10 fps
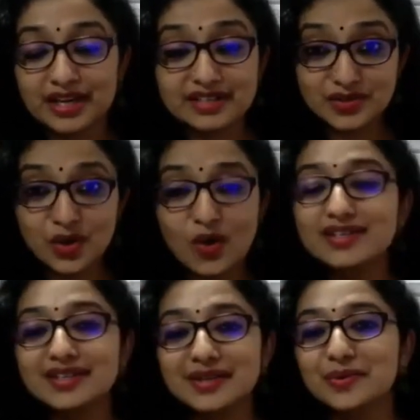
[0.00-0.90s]

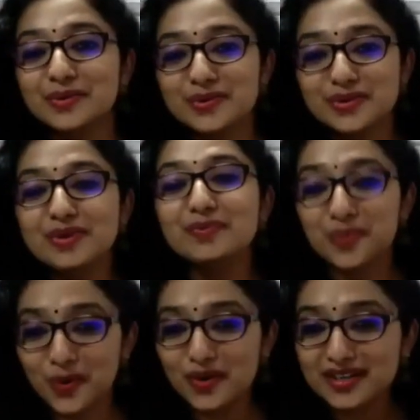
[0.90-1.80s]
exhorting you to
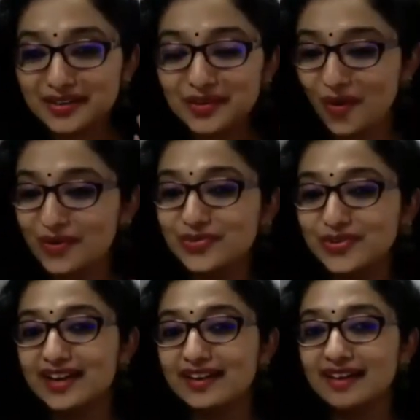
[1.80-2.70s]
be bold and
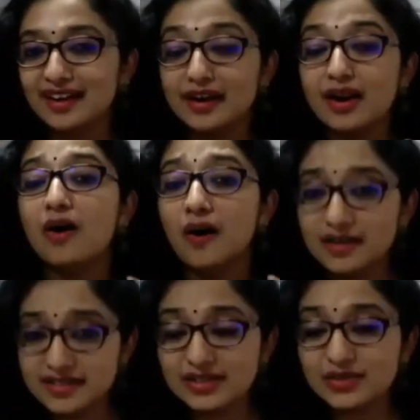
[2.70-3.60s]
confident in
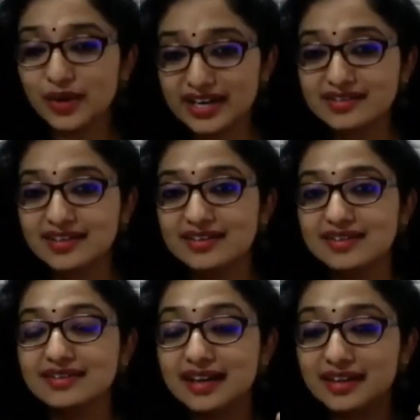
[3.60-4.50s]
all
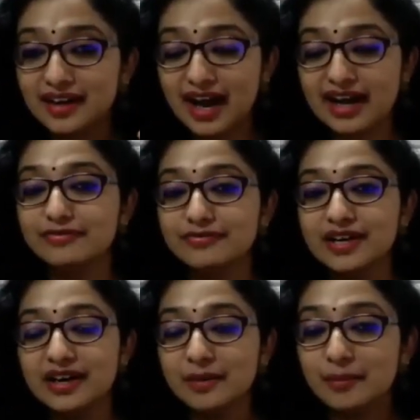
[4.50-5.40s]
situations that life
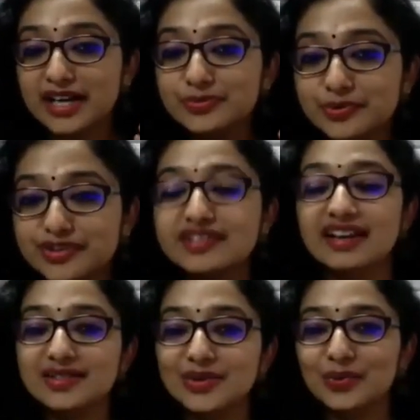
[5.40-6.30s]
might
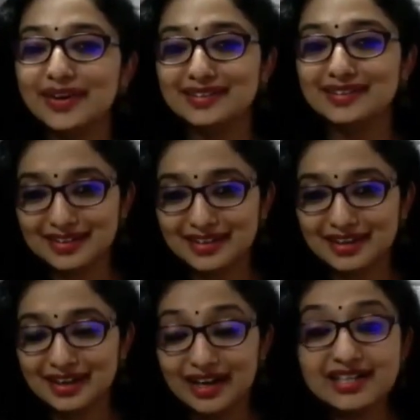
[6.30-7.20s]
present you with,
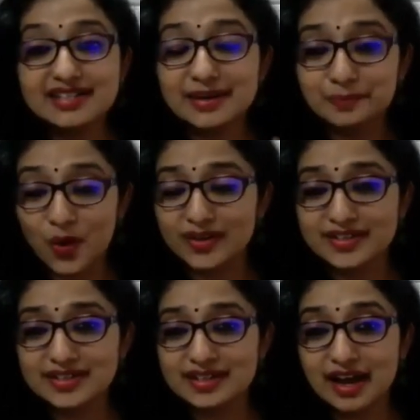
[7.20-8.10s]
it's
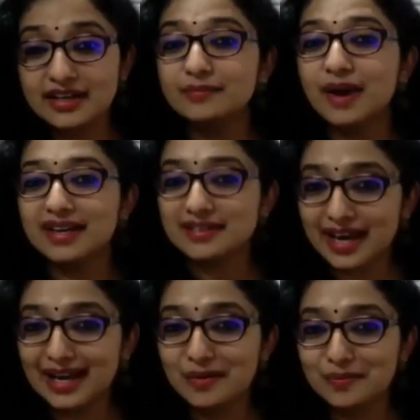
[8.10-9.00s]
important and it might
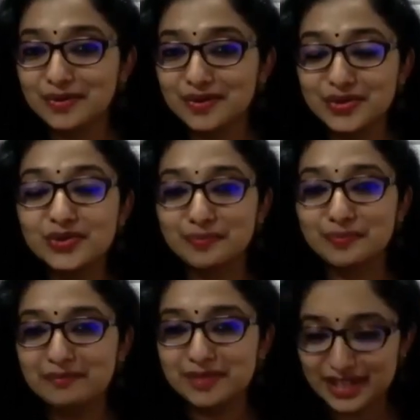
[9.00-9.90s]
help to
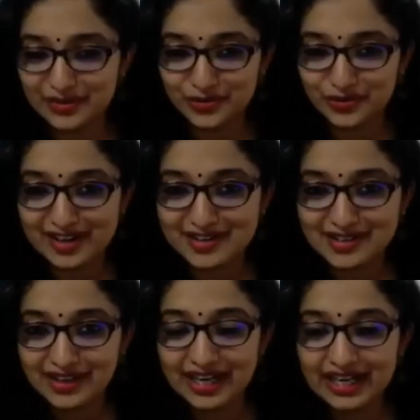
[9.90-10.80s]
remember that
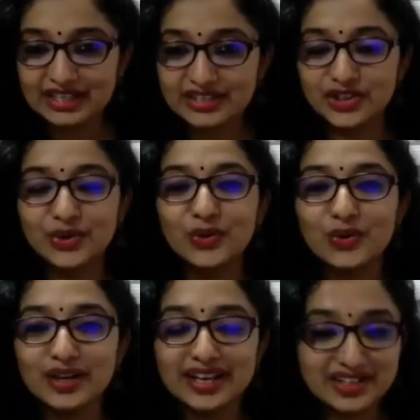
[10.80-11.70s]
phrase,
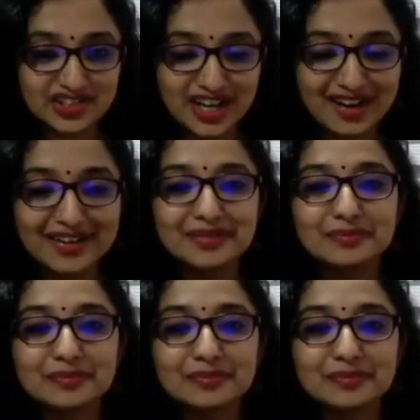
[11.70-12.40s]
Ichigai.